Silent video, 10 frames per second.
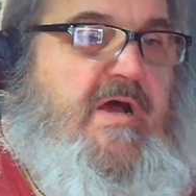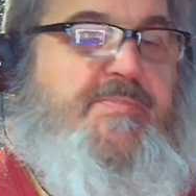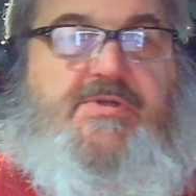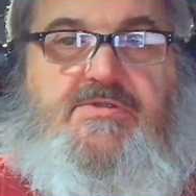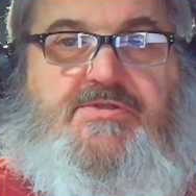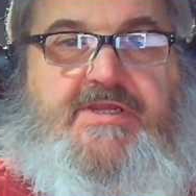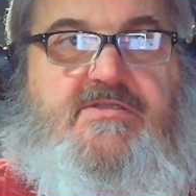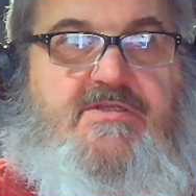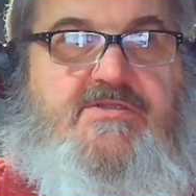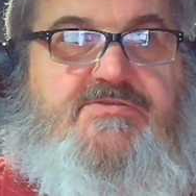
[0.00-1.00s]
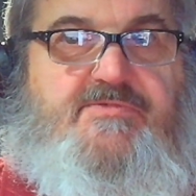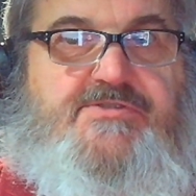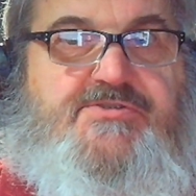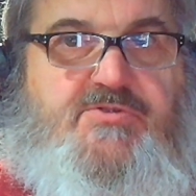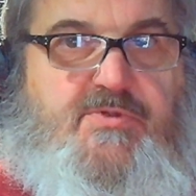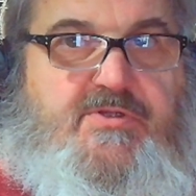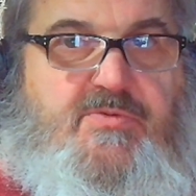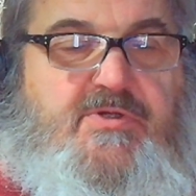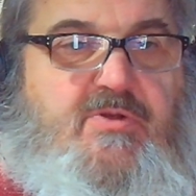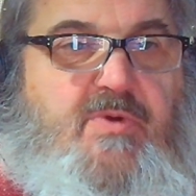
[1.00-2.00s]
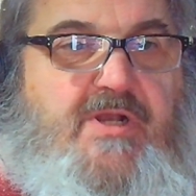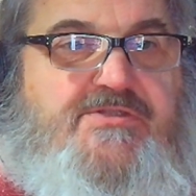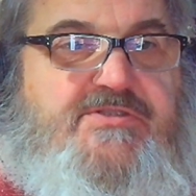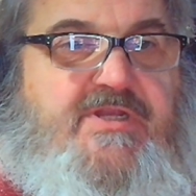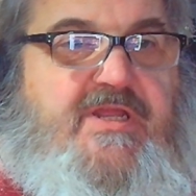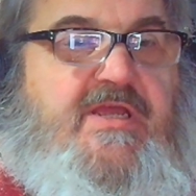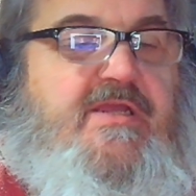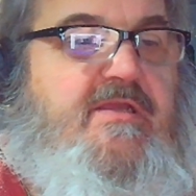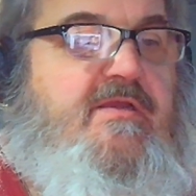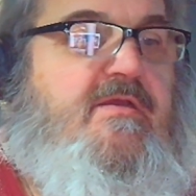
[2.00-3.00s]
put a link to this original one that we're going to watch today